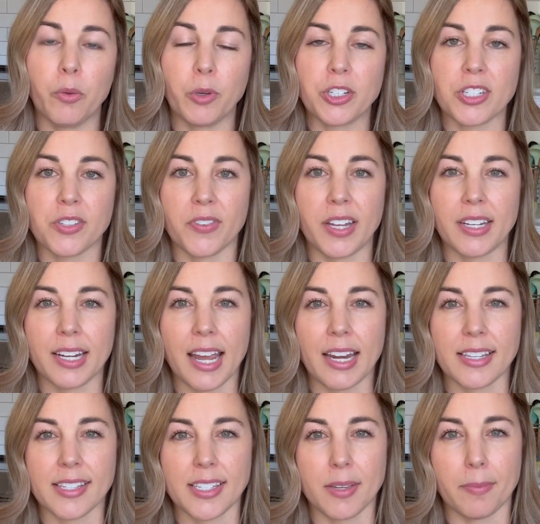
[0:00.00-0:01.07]
which is fun to kind
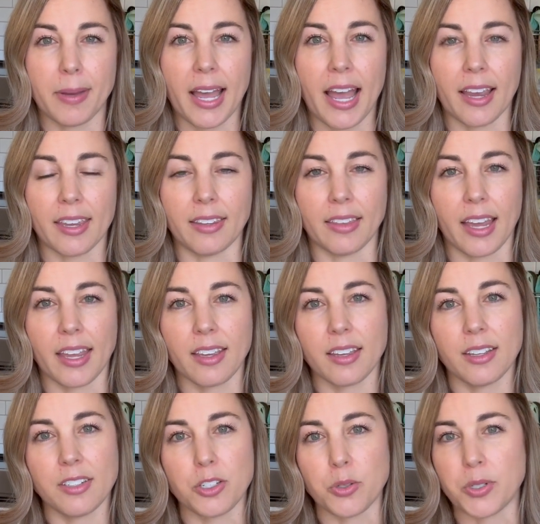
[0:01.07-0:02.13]
of sit back and like
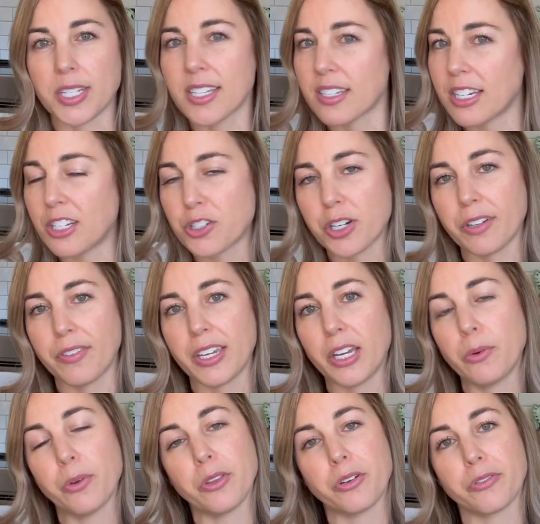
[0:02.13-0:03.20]
do Disney
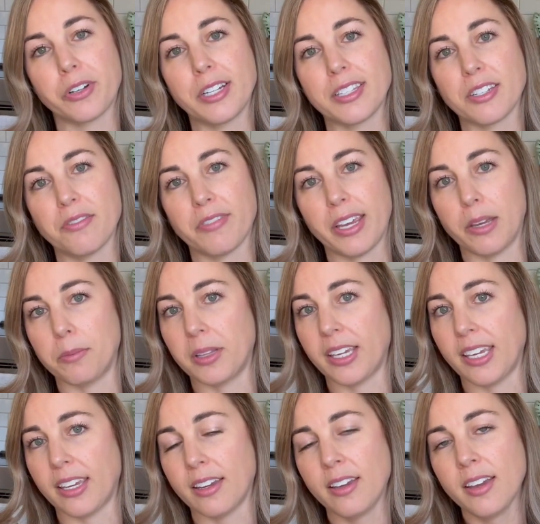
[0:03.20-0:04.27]
trivia with your friends and
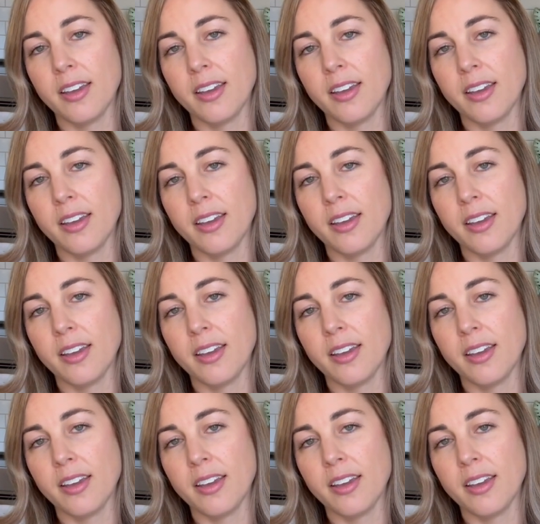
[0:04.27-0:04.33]
family.